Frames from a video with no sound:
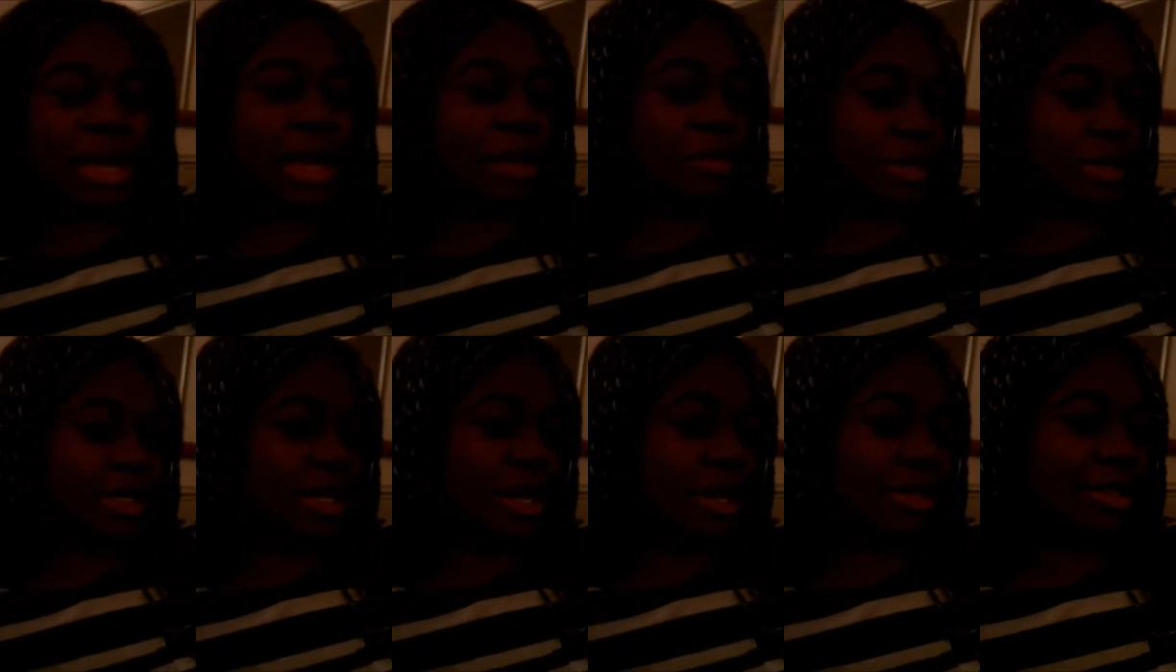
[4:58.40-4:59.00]
my
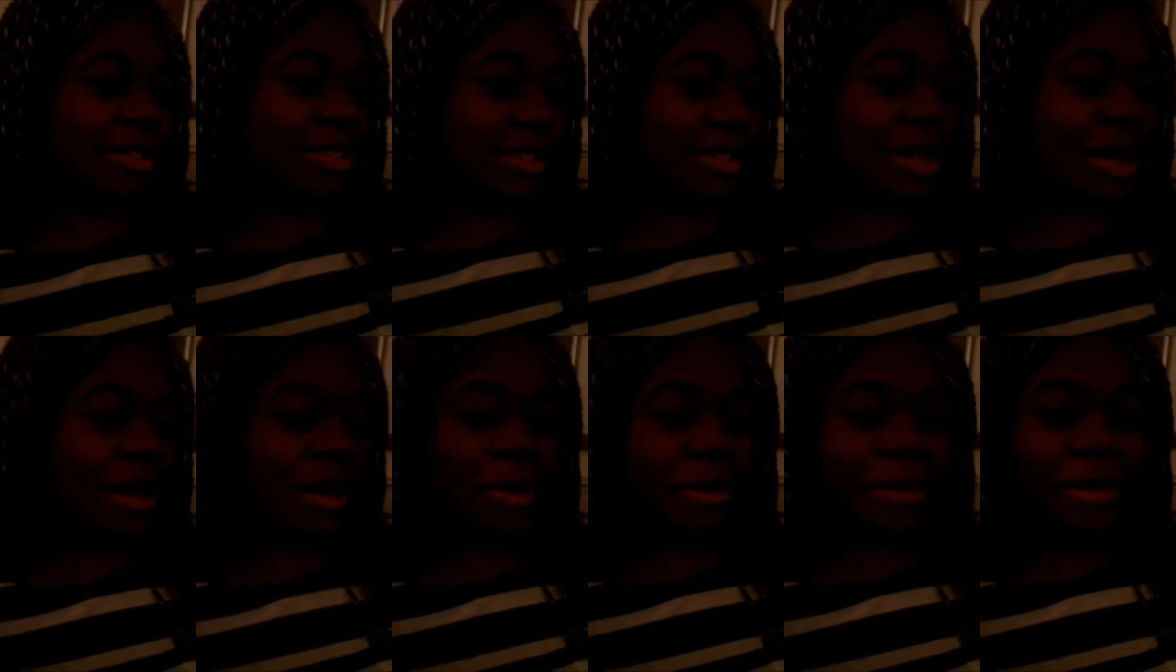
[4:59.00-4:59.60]
episodes,
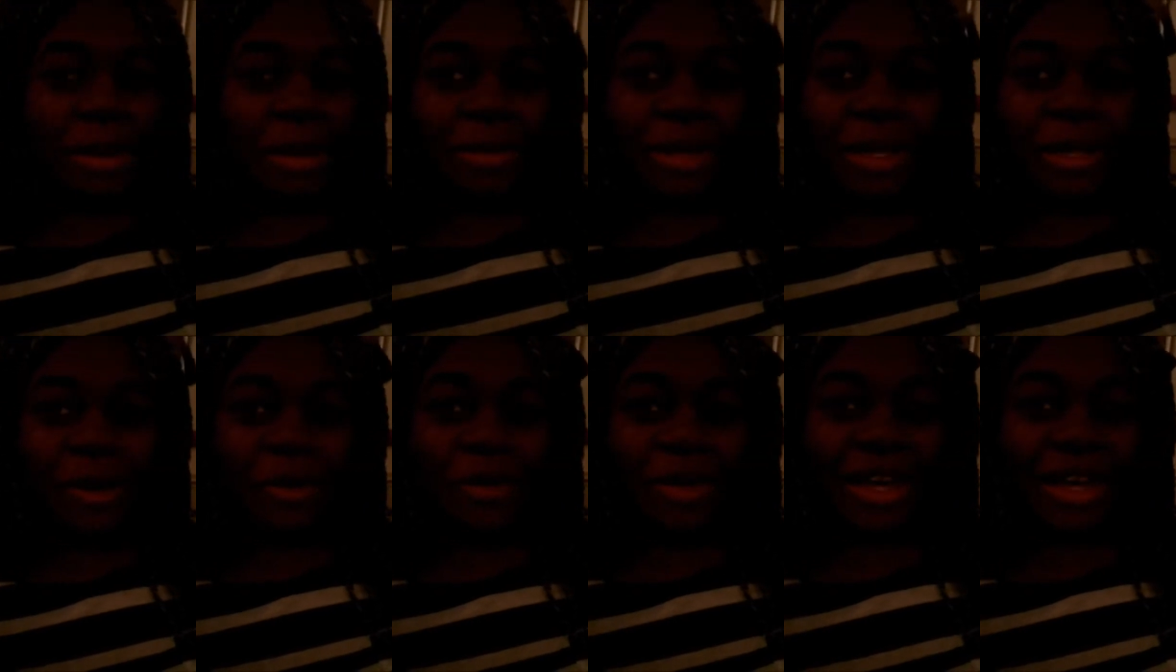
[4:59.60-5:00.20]
so I'm a
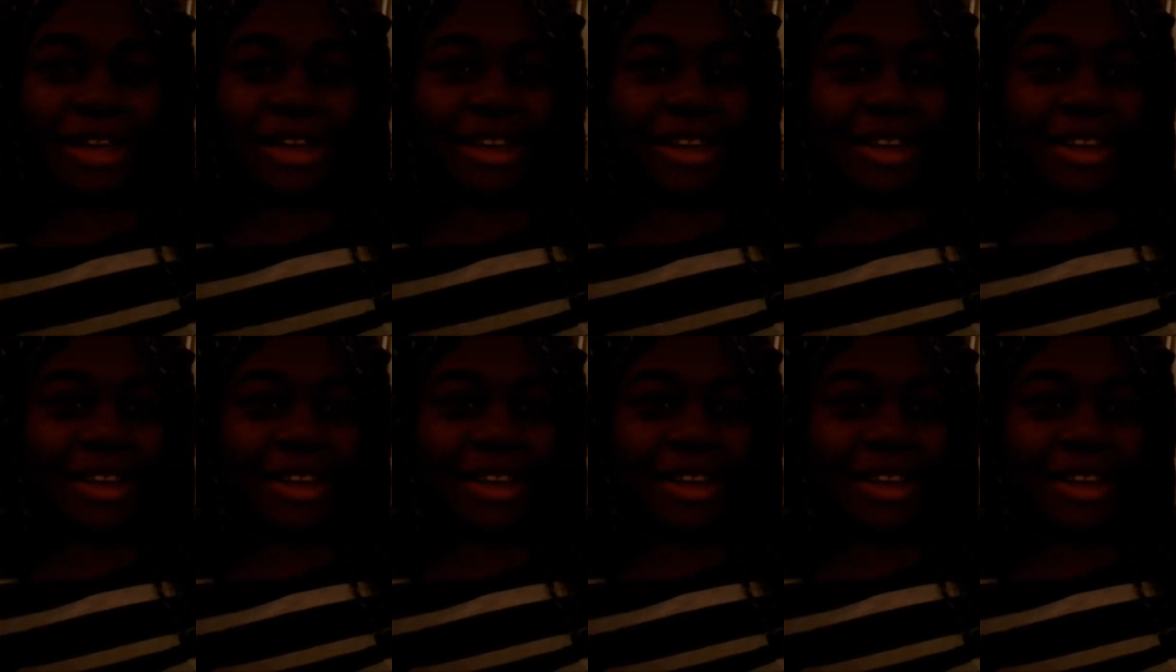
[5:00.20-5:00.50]
little bit